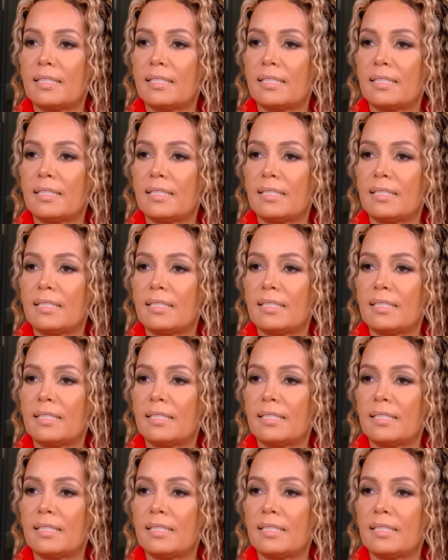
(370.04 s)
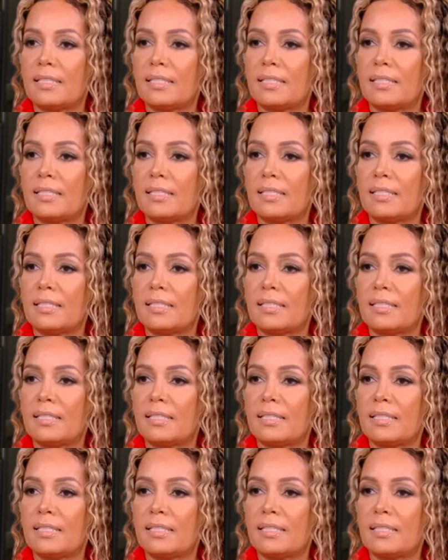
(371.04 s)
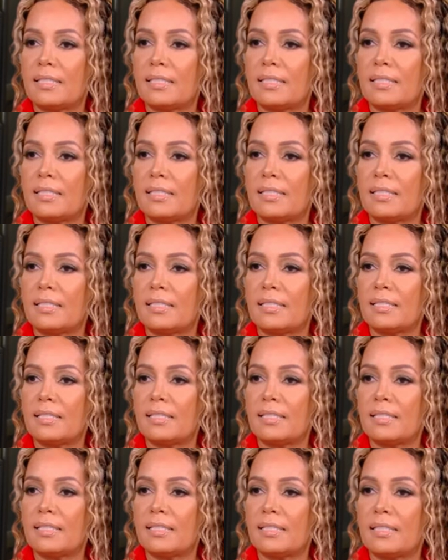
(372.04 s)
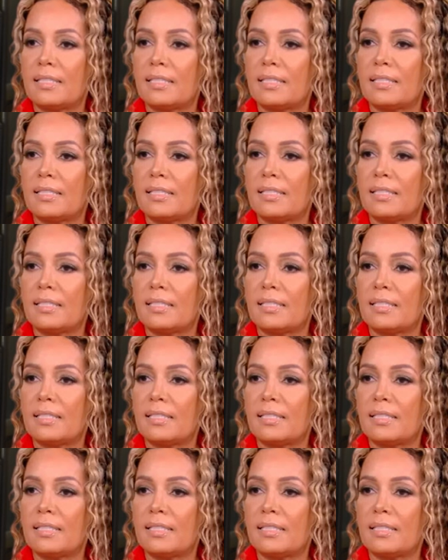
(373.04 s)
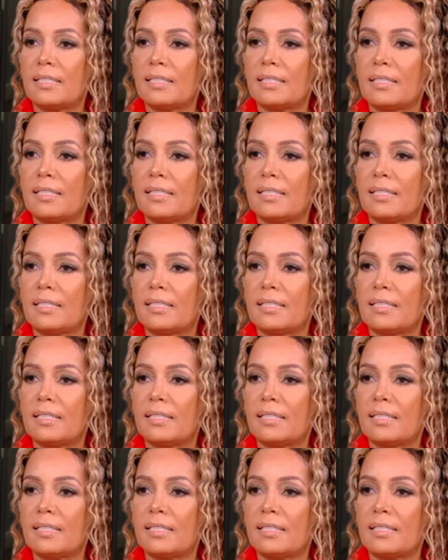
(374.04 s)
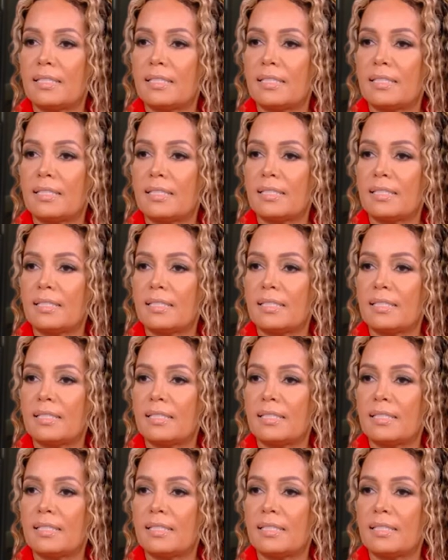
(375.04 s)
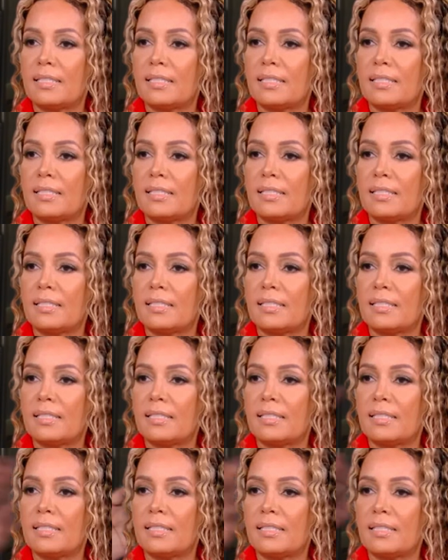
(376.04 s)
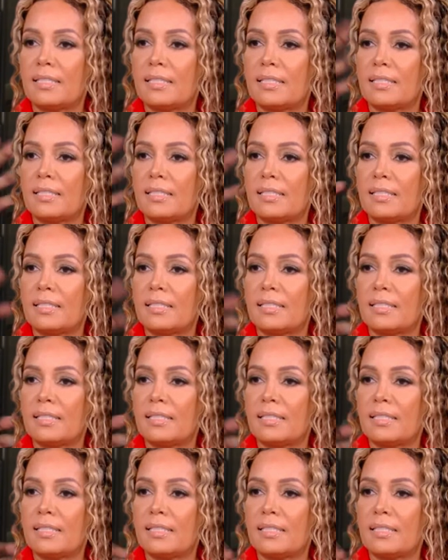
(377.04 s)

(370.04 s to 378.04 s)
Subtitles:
(not speaking)